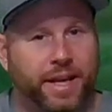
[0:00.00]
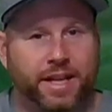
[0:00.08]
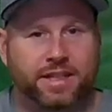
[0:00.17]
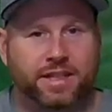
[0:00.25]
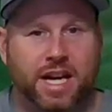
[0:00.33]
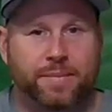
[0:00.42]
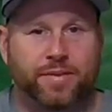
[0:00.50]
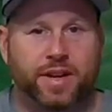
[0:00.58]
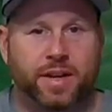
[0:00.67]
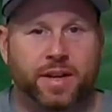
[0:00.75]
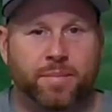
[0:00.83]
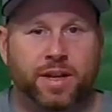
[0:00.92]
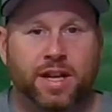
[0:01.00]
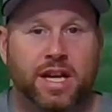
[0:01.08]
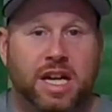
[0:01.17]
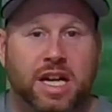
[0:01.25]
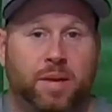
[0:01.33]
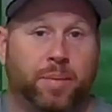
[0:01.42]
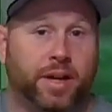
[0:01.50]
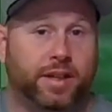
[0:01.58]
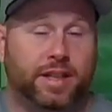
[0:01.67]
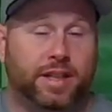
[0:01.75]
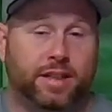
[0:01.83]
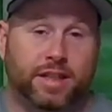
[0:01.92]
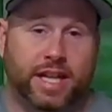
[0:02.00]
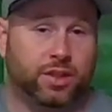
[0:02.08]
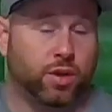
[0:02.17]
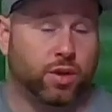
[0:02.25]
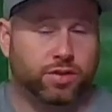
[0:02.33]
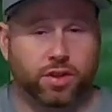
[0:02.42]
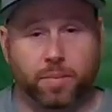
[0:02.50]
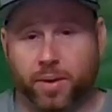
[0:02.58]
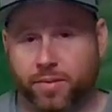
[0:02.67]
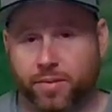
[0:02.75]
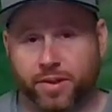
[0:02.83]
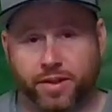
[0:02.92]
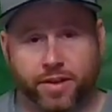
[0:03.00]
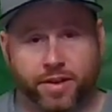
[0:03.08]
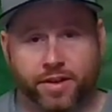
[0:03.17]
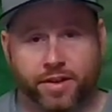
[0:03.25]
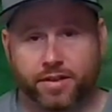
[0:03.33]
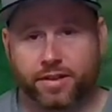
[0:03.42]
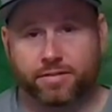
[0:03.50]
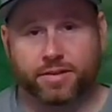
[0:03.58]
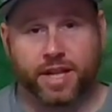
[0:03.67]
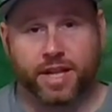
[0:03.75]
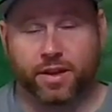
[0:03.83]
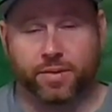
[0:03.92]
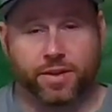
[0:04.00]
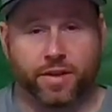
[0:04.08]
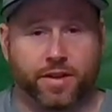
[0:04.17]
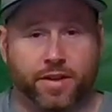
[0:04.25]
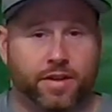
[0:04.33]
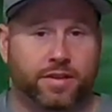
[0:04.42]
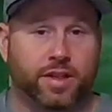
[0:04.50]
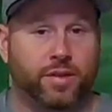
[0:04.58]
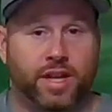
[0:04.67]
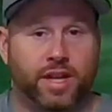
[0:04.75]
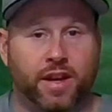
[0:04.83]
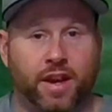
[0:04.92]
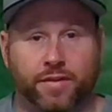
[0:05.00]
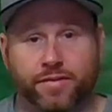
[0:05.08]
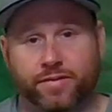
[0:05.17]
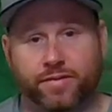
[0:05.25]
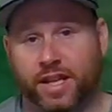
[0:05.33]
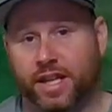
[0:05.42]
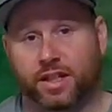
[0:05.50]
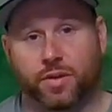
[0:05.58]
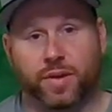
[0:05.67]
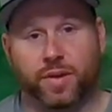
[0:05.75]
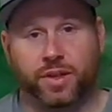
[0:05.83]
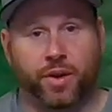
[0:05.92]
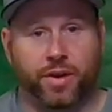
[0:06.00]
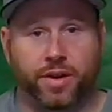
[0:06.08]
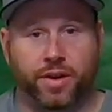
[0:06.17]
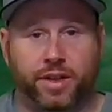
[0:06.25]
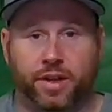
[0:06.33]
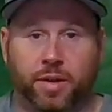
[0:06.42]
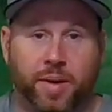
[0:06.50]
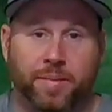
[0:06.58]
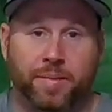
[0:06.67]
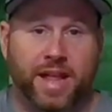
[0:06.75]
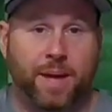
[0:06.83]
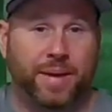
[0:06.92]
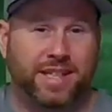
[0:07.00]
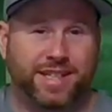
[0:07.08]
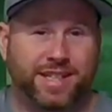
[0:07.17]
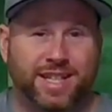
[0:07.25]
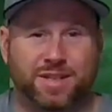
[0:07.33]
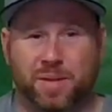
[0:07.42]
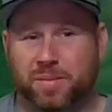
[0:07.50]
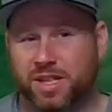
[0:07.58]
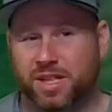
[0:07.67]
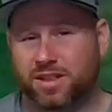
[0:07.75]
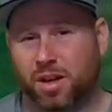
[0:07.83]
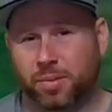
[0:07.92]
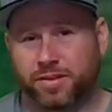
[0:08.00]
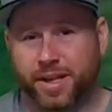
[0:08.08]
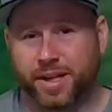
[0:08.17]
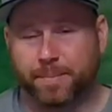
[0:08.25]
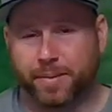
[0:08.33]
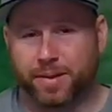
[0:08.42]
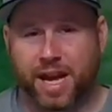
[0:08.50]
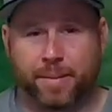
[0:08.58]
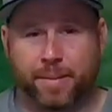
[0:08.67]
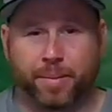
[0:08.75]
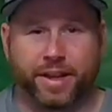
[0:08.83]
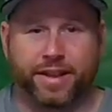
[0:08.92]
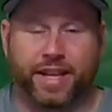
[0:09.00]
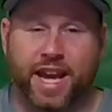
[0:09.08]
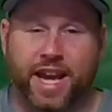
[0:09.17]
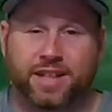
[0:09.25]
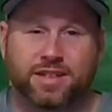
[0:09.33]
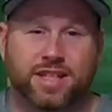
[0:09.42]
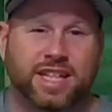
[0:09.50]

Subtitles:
time for him, but he's also the punt returner, kick returner. So if he gets a return, you know, maybe that makes sense. Maybe you double dip and play the Kansas City